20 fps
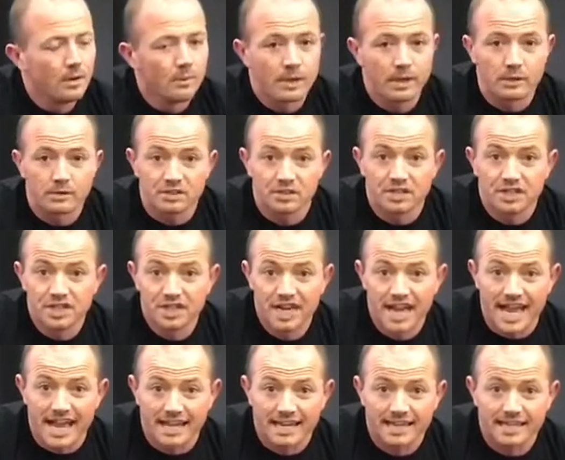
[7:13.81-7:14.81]
You can also
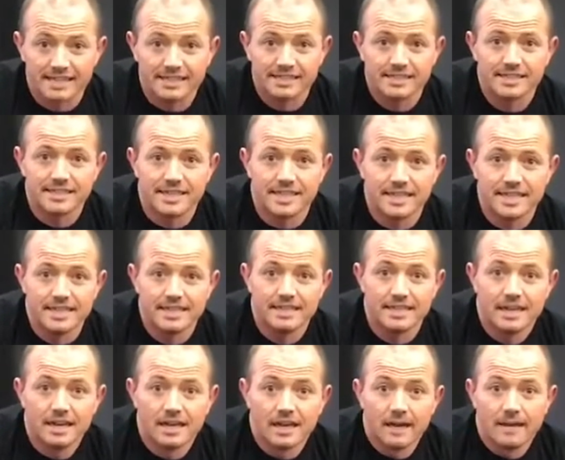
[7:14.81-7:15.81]
check and see
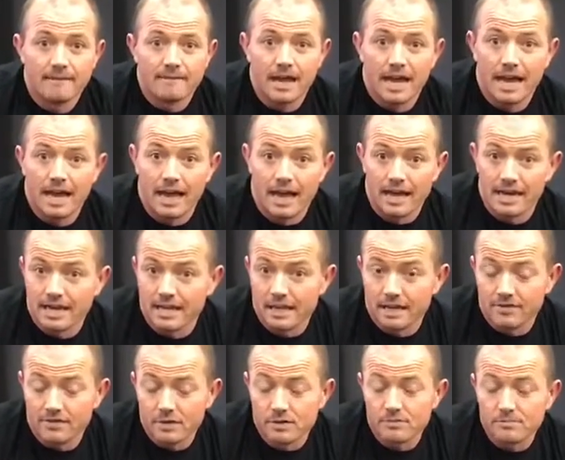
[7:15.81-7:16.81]
how any
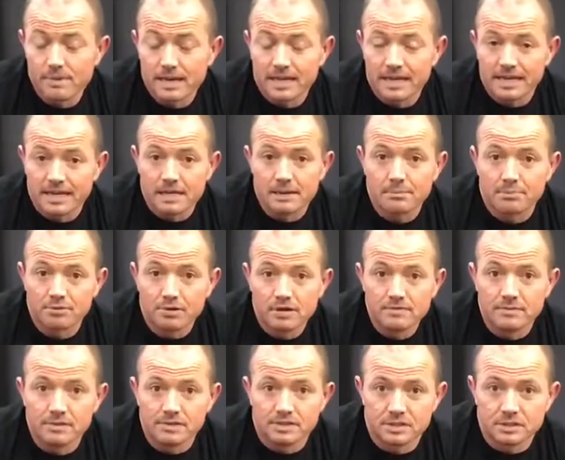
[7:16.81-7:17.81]
of you make any
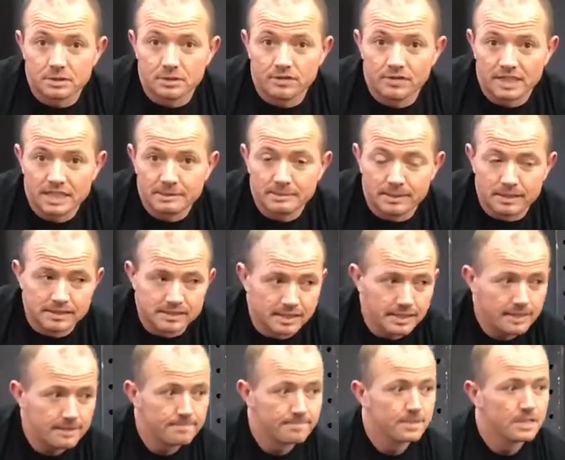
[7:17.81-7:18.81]
improvements in your
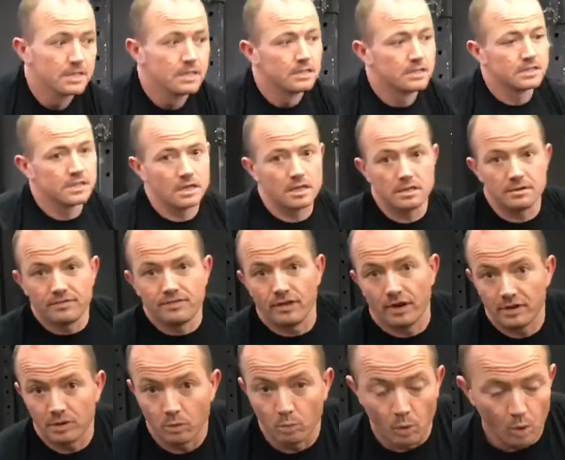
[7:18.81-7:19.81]
flexibility. So you can
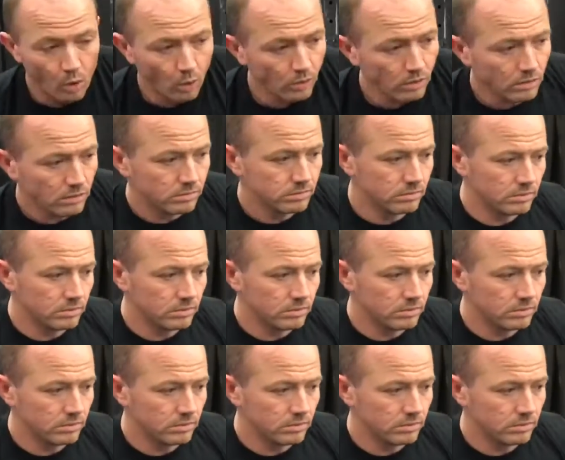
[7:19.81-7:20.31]
find a wall.